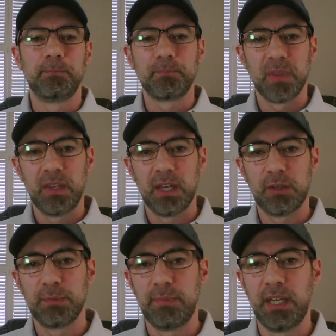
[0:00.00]
They'll
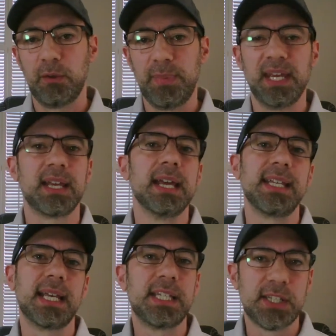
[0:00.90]
be as a
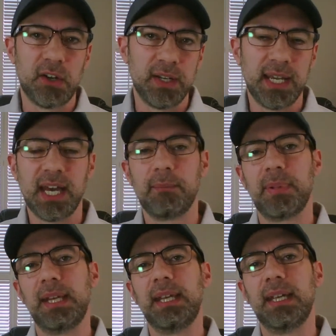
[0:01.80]
consulting
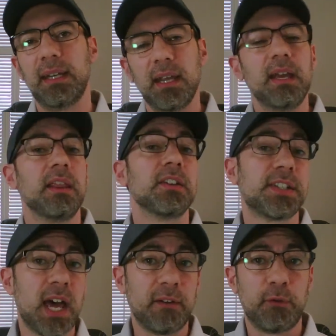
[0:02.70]
company, and their
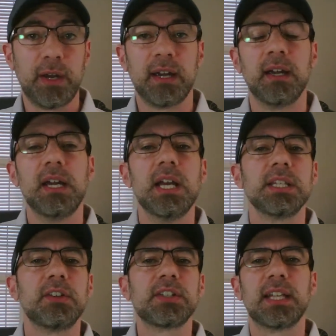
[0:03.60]
software. So
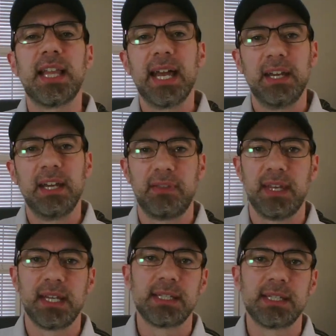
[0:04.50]
there's a lot of different
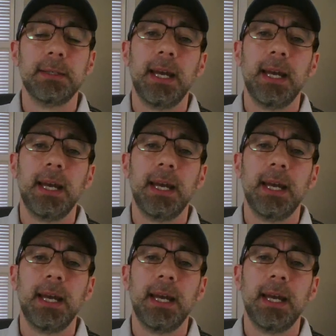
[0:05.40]
things.